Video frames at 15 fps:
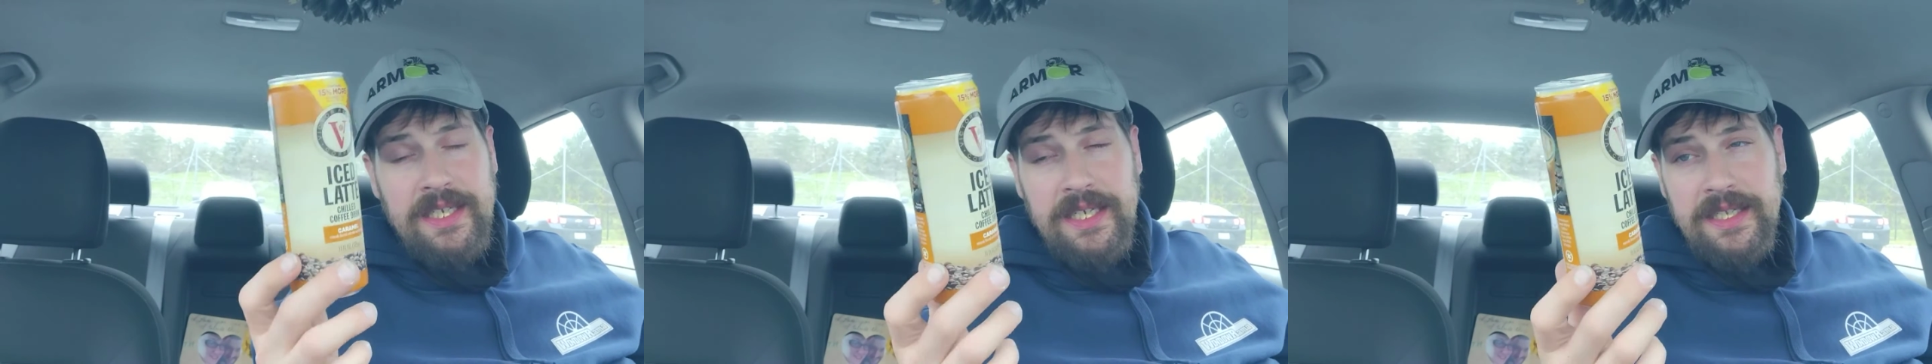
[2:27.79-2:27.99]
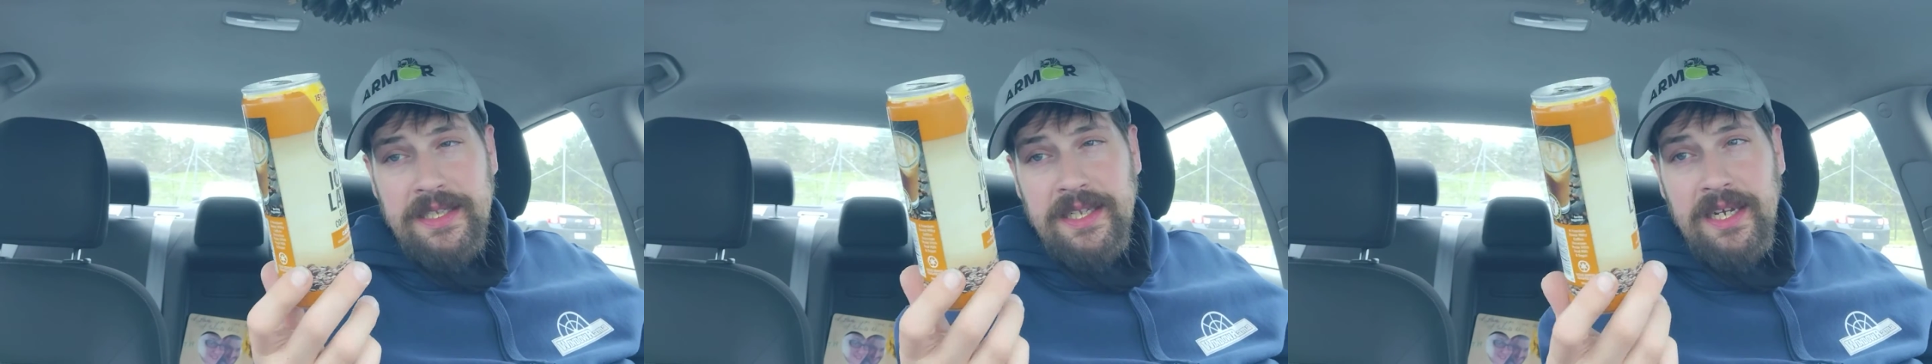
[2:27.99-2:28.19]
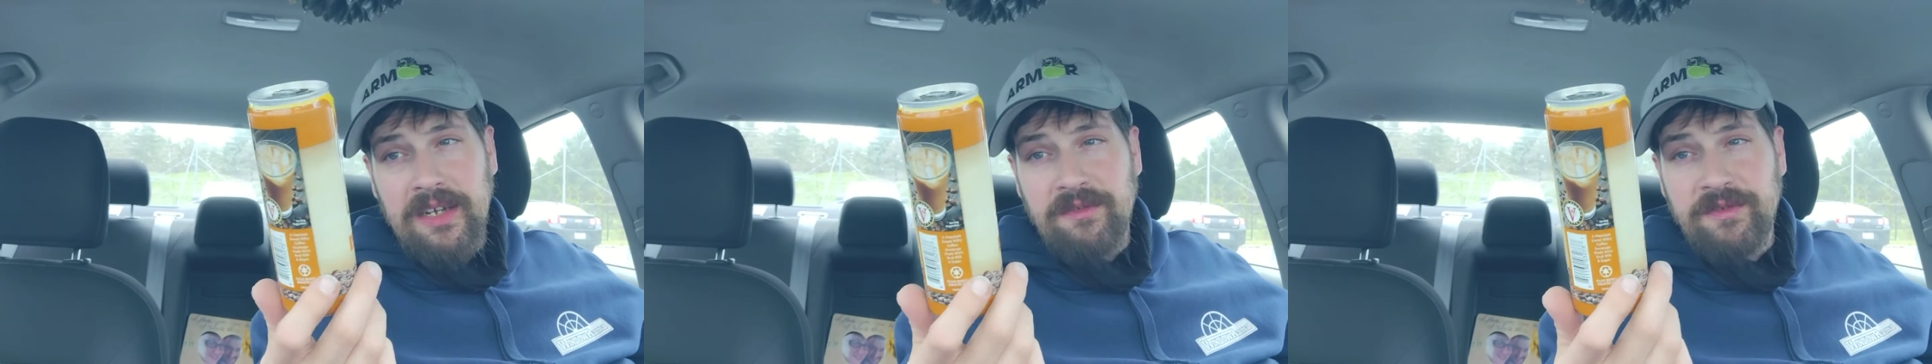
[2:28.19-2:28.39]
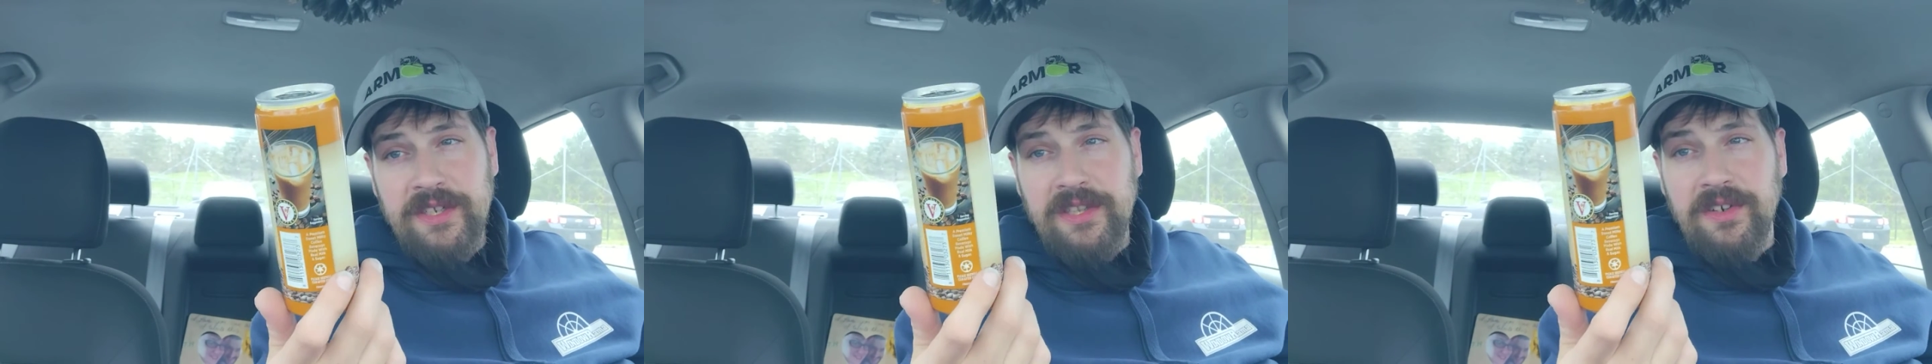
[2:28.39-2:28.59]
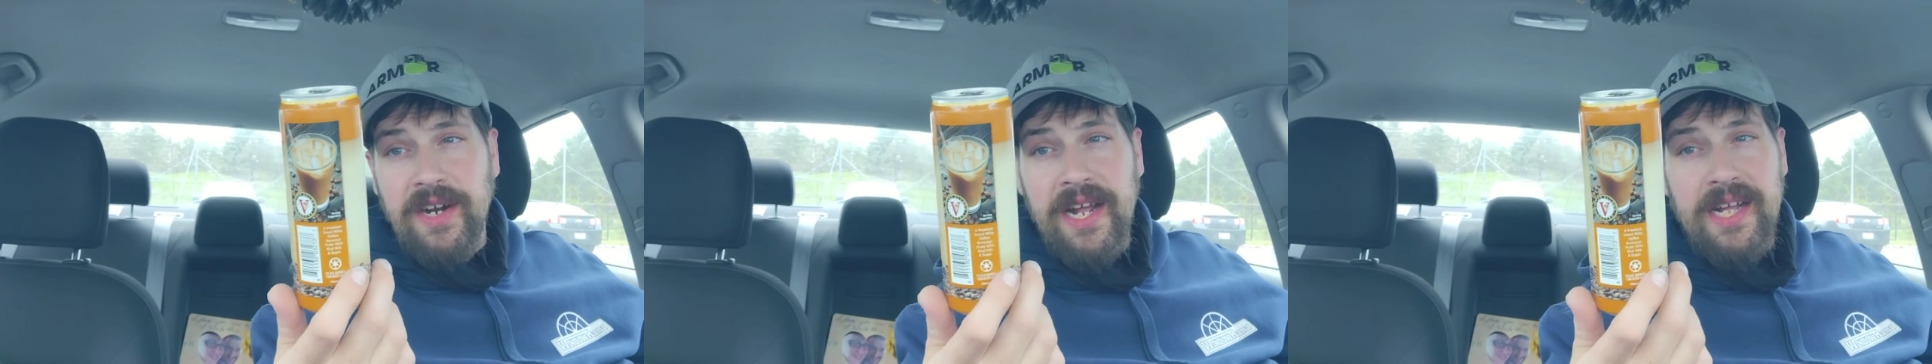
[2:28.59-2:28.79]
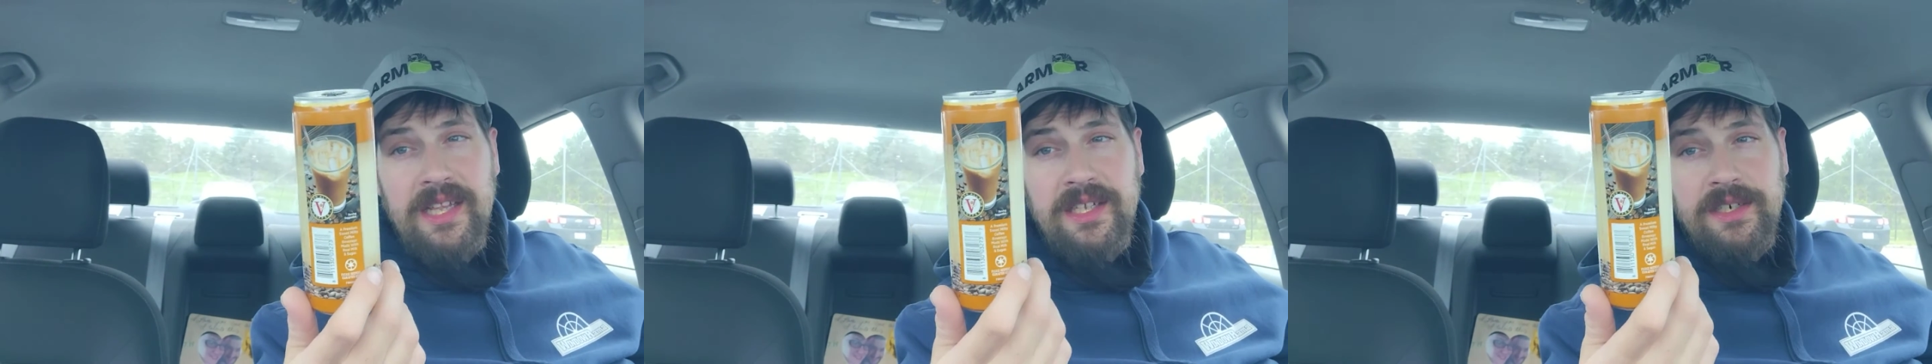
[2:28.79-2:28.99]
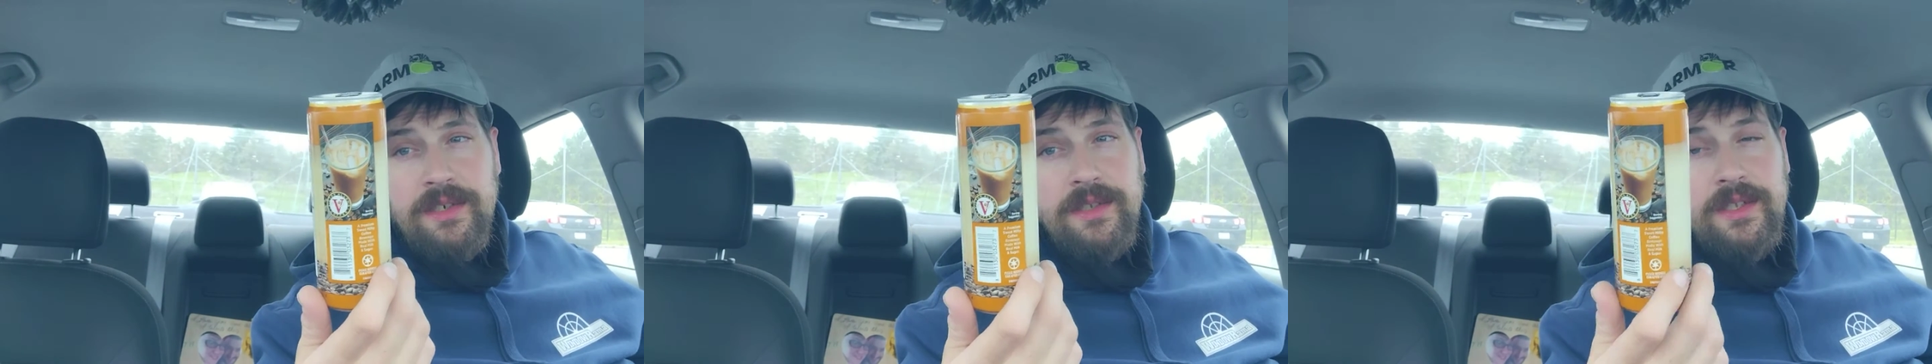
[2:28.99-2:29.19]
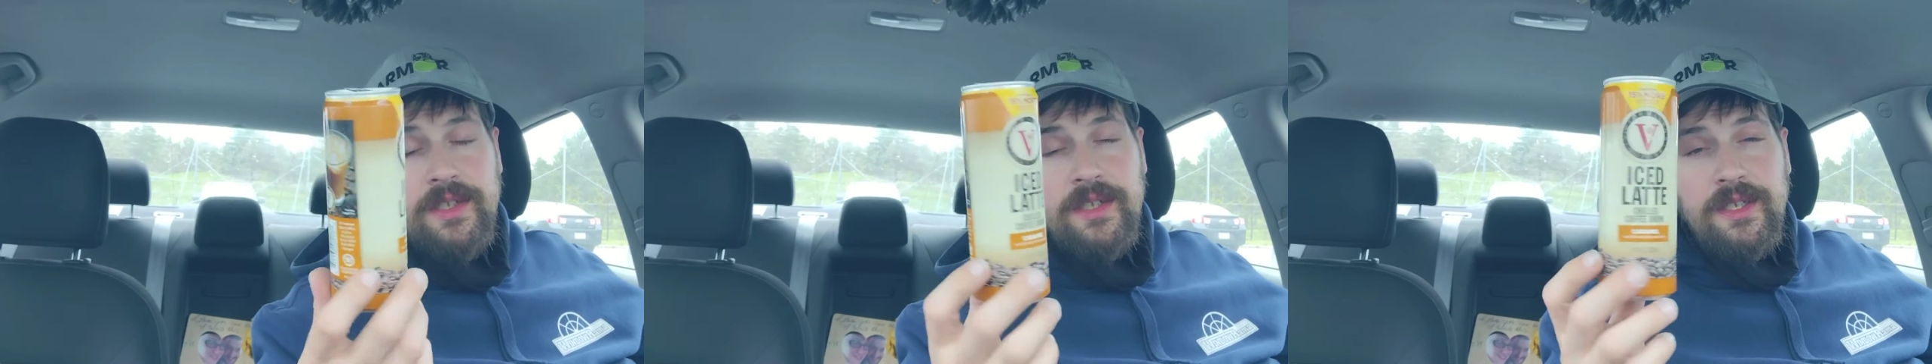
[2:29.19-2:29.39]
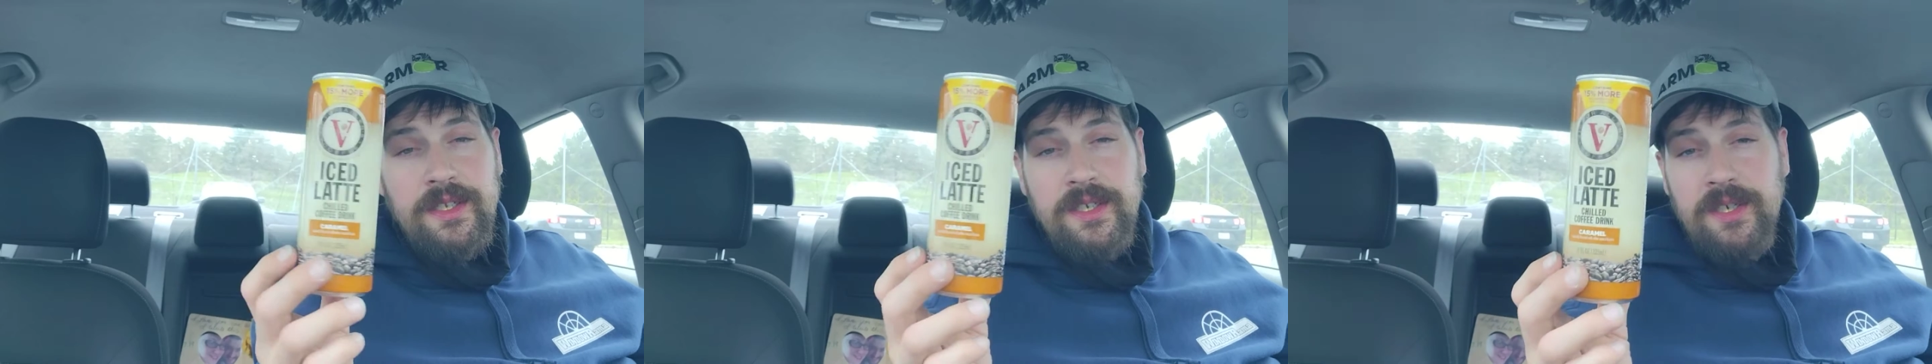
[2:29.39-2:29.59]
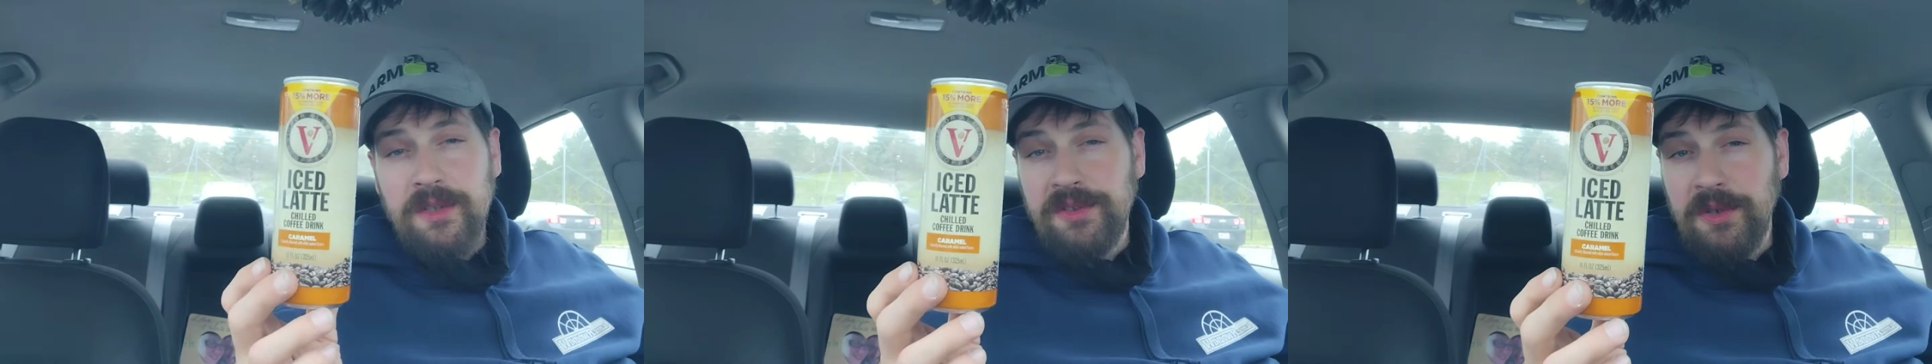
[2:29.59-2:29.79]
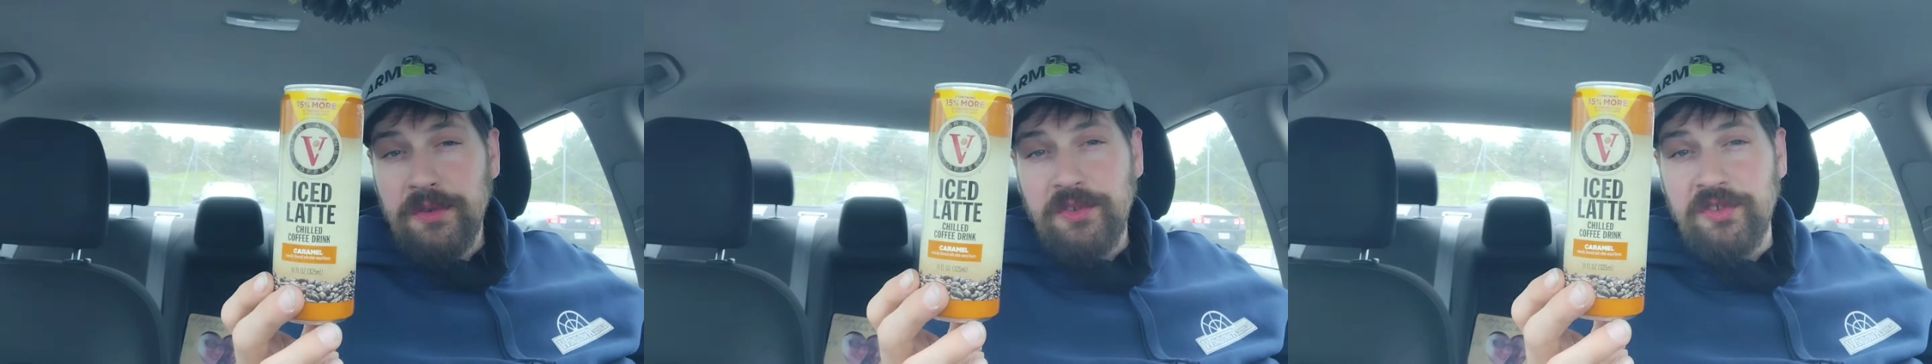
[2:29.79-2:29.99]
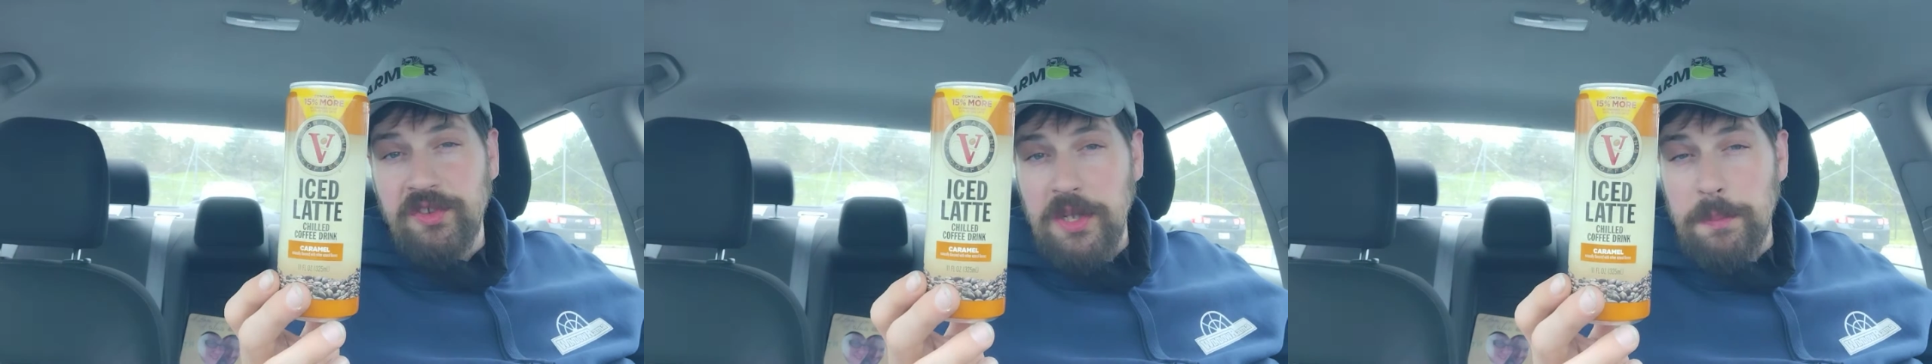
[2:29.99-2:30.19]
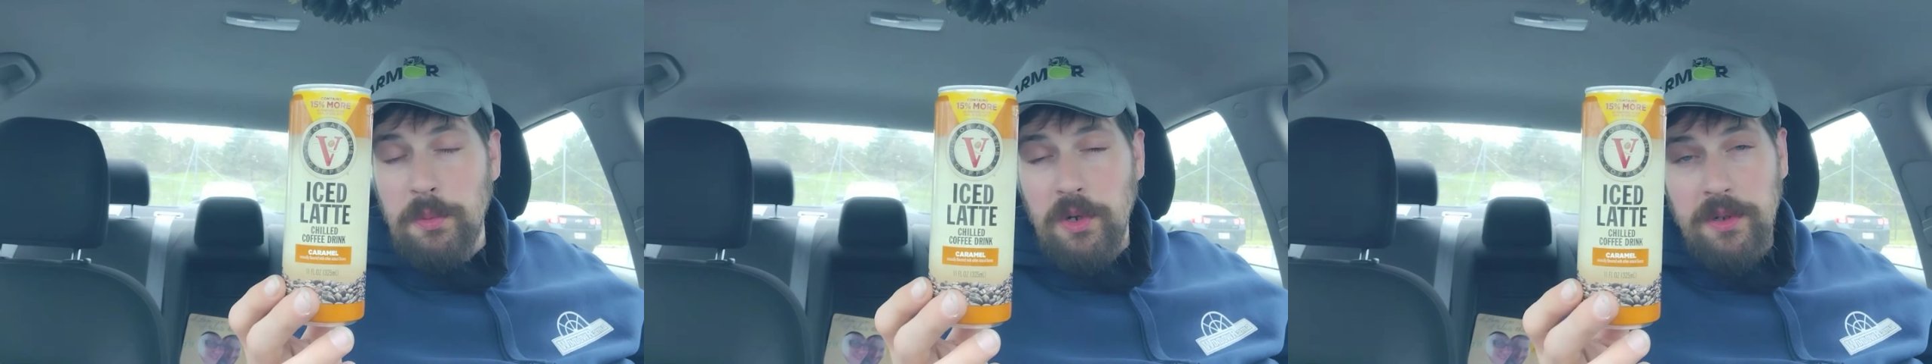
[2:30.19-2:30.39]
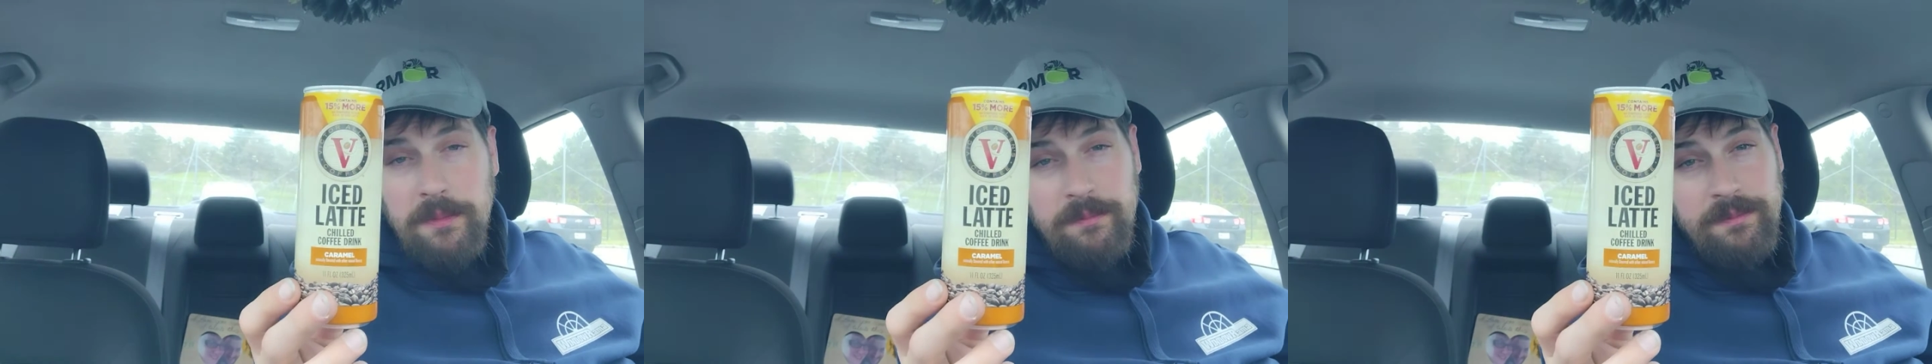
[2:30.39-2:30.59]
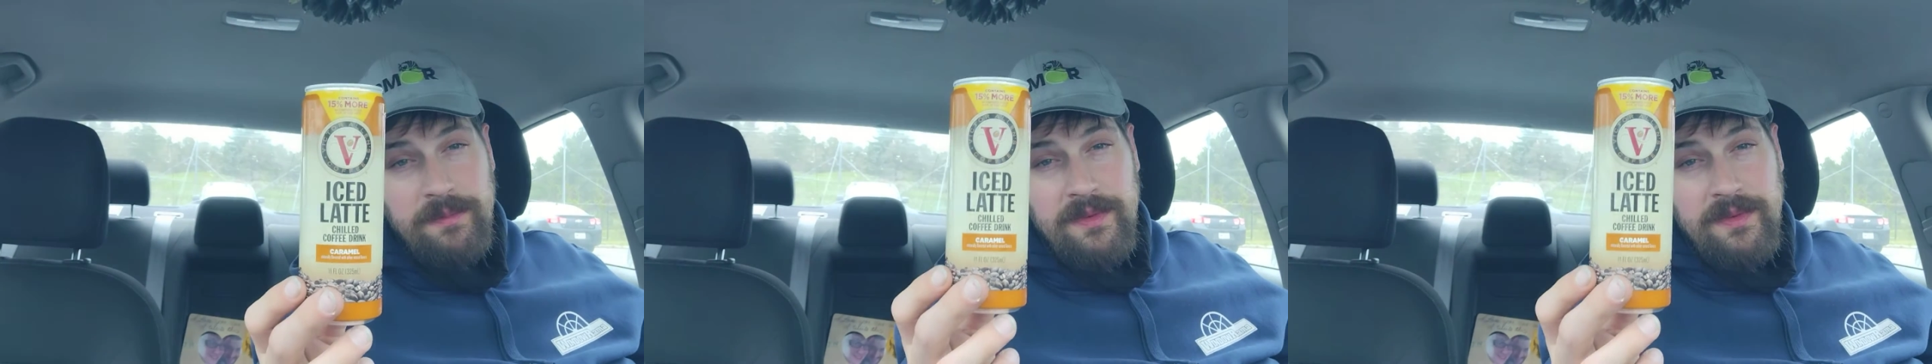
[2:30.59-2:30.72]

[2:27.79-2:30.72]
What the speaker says: And Victor Allen, you know, don't sleep on him.